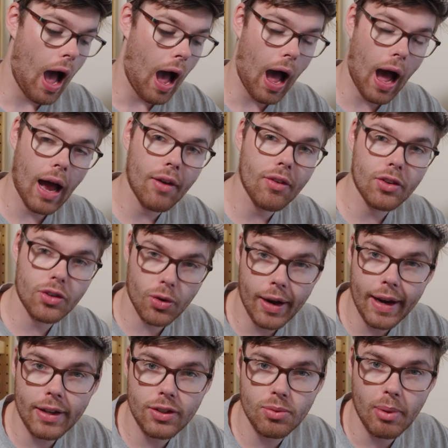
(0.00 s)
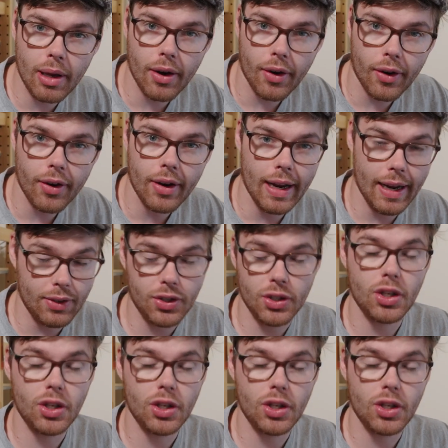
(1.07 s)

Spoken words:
On the transmitter, it's a